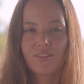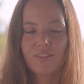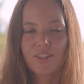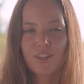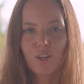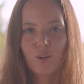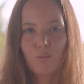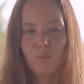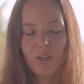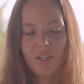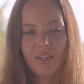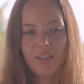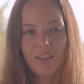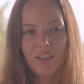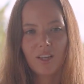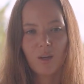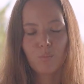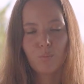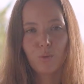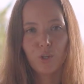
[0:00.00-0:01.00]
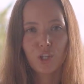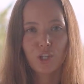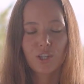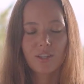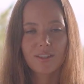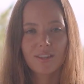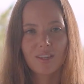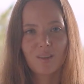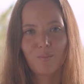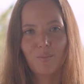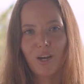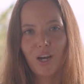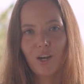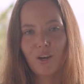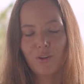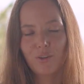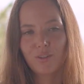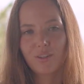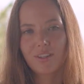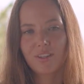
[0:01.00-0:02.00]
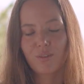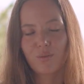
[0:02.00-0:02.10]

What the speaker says: so many ambitions about